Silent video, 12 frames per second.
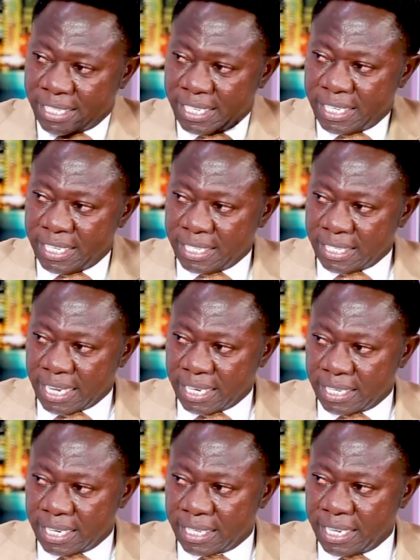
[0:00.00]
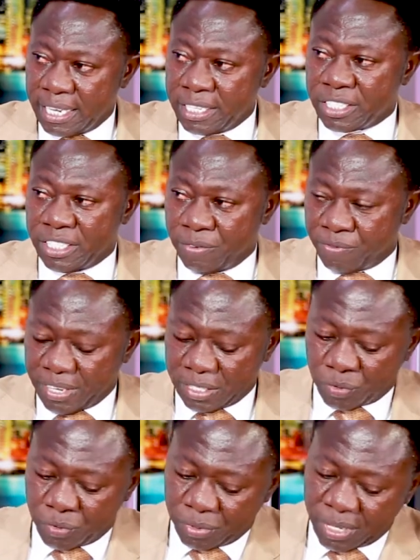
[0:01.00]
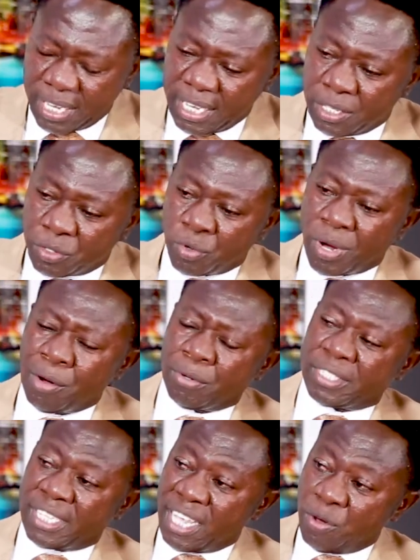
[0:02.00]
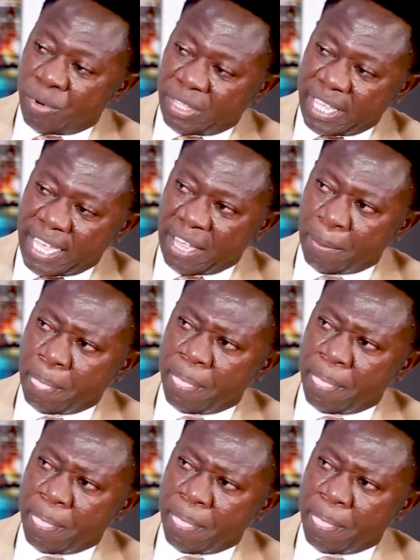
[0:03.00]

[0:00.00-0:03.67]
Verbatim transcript: see the, the, the age difference. difference. Good. So I was staying with them.